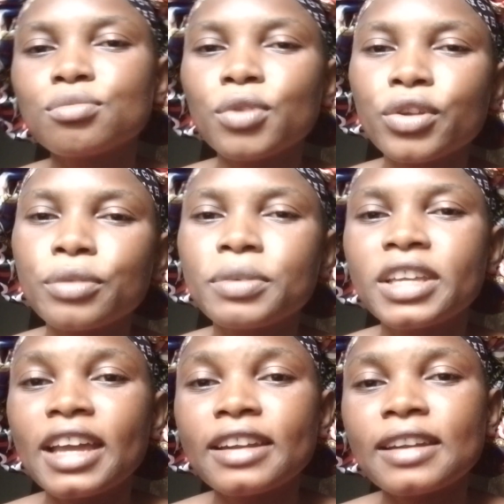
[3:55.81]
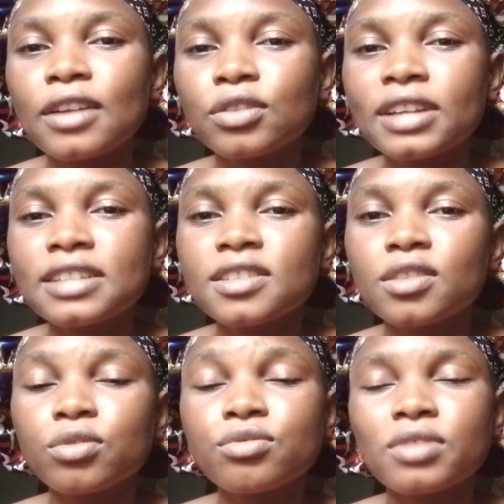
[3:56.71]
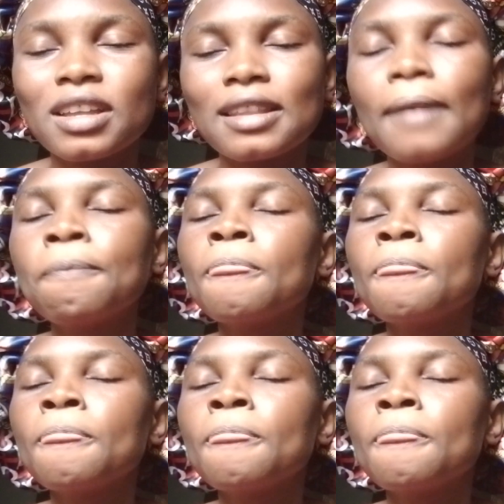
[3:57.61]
tomorrow you'll be hearing another thing altogether.